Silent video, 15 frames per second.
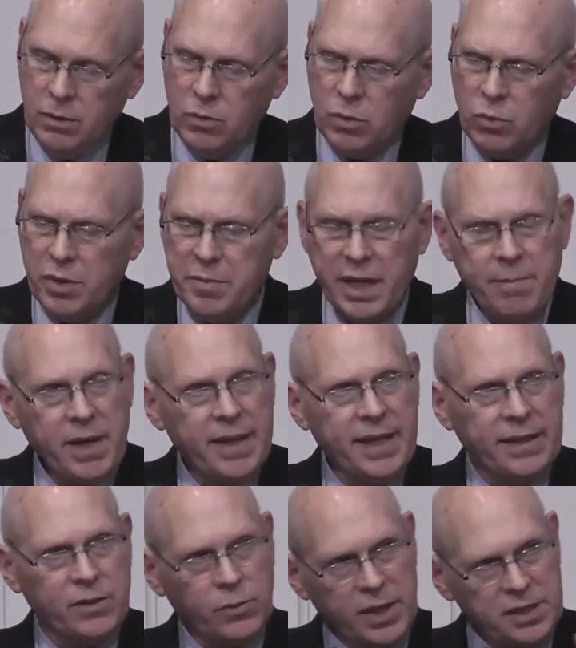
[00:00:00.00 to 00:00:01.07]
What do we mean by
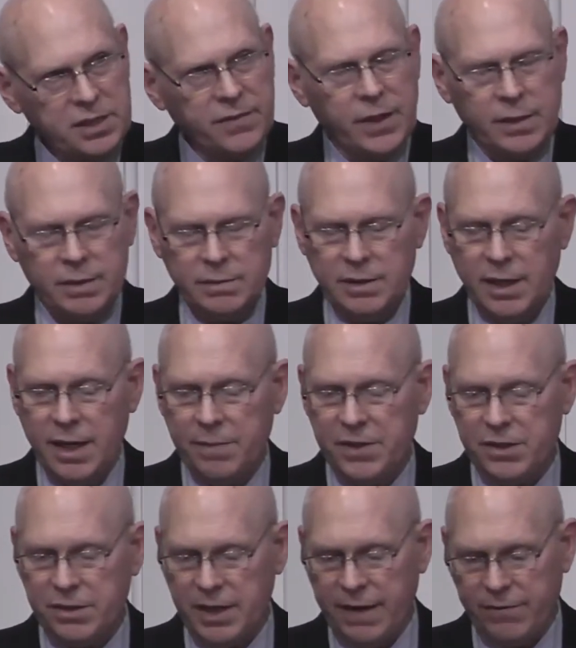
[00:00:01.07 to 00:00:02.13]
that? The rest of our time
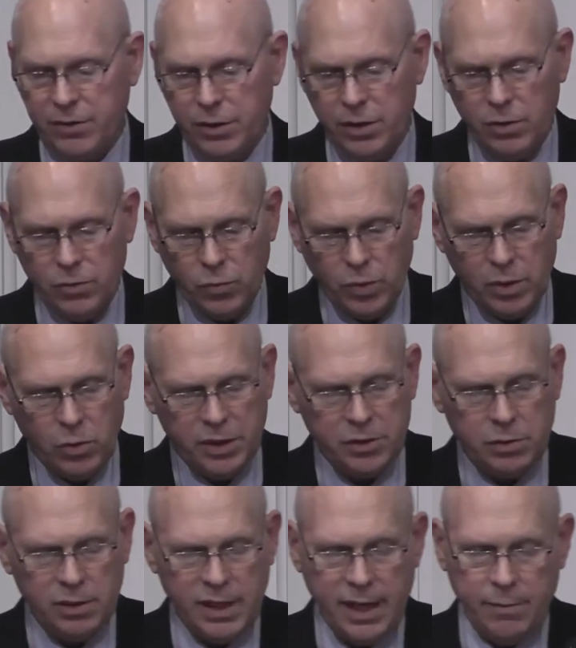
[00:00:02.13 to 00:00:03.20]
this afternoon, we're going
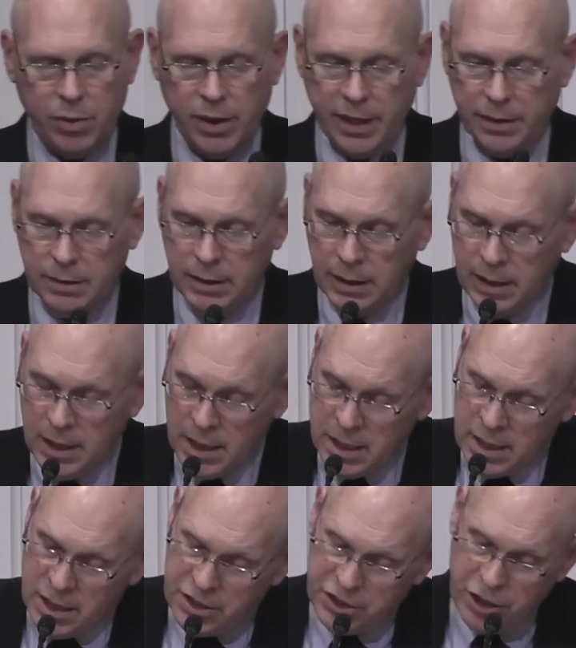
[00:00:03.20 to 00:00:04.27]
to elaborate.
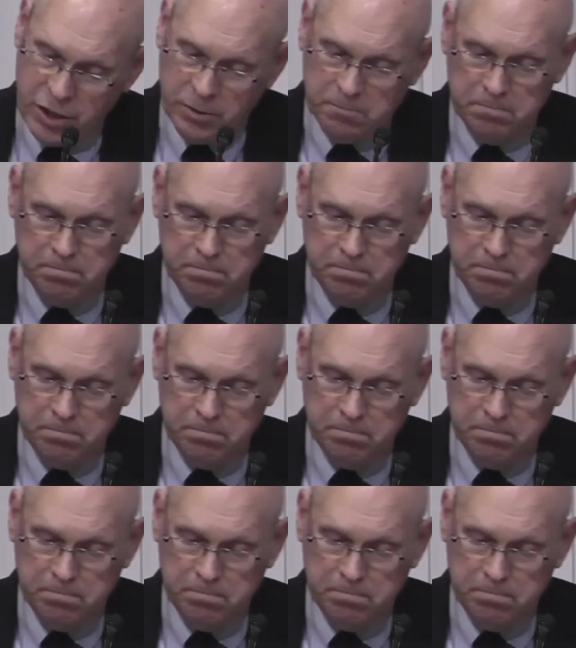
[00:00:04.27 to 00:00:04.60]
So,